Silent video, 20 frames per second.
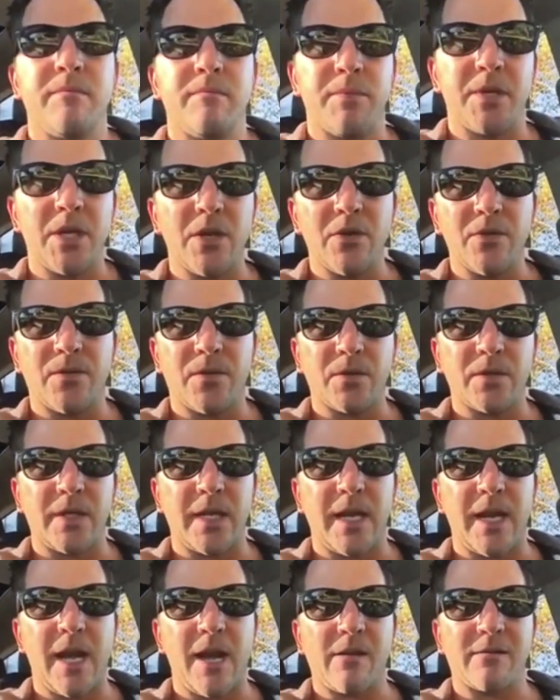Beautiful
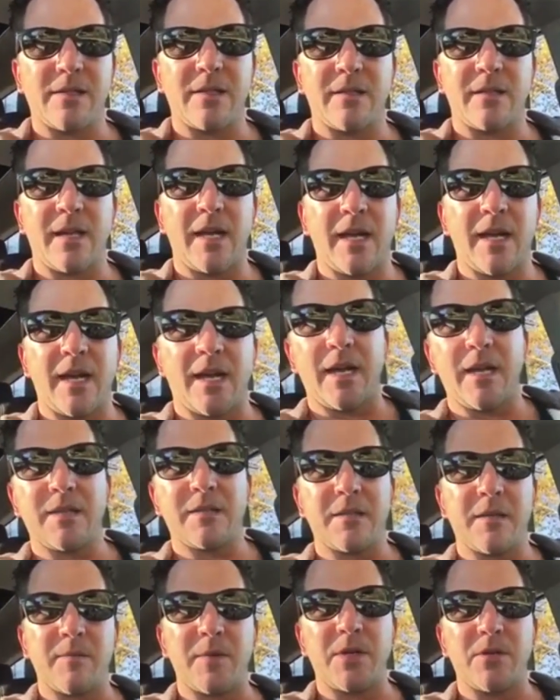day out today.
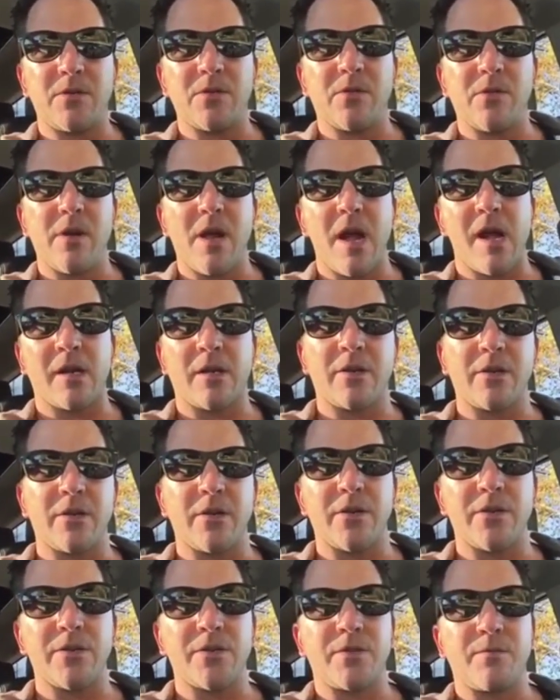Some of you door
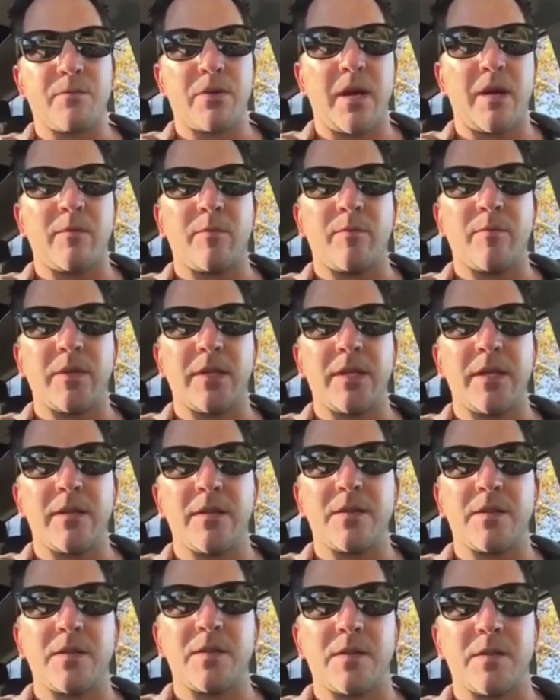knockers, probably
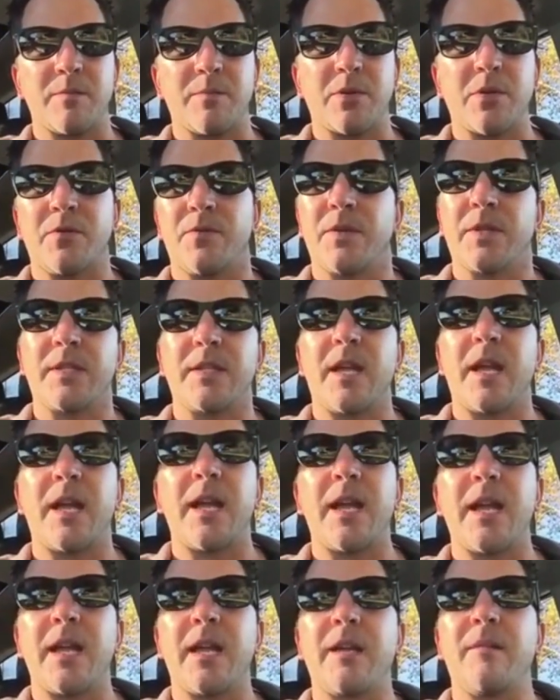this is the perfect
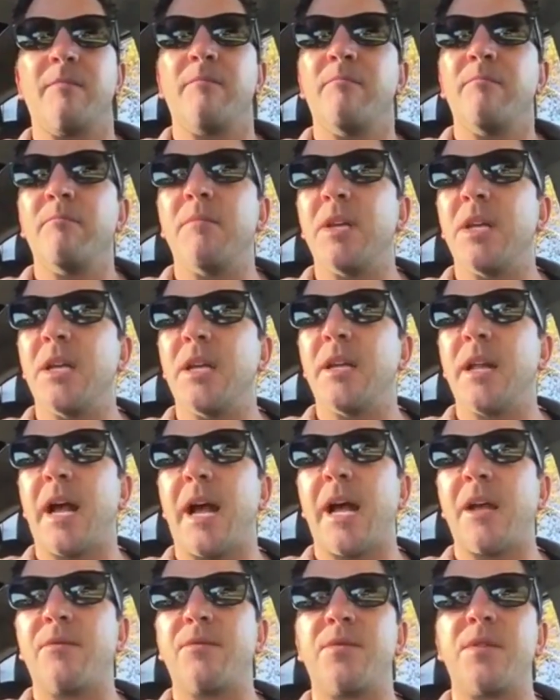day.
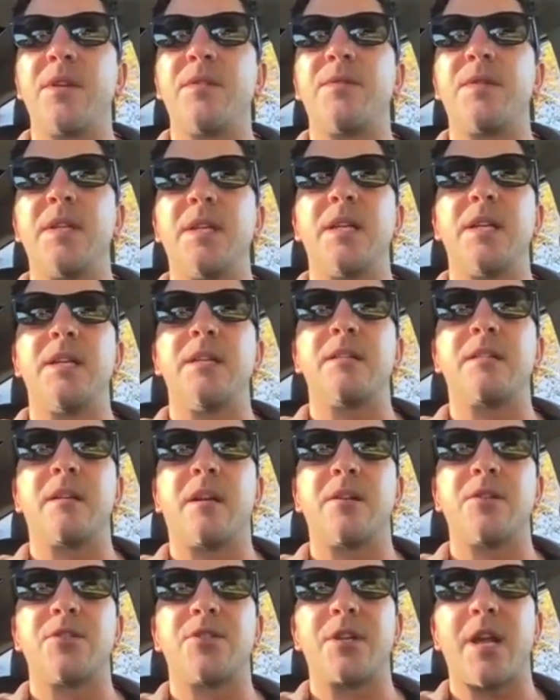Mid-high 50s,
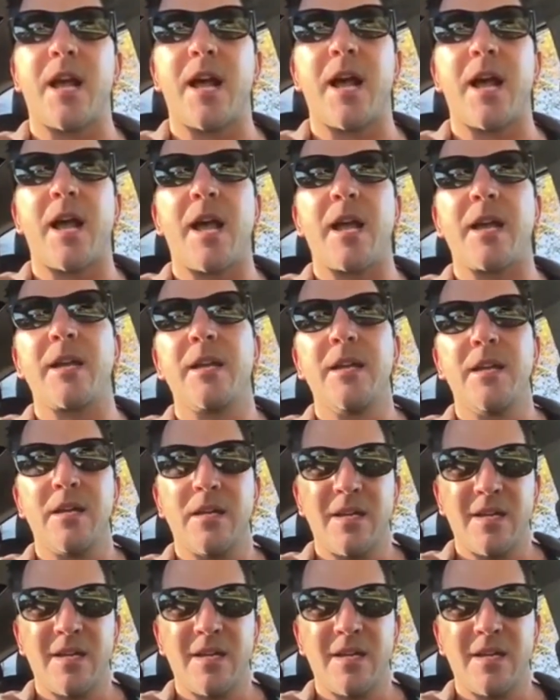sunshine.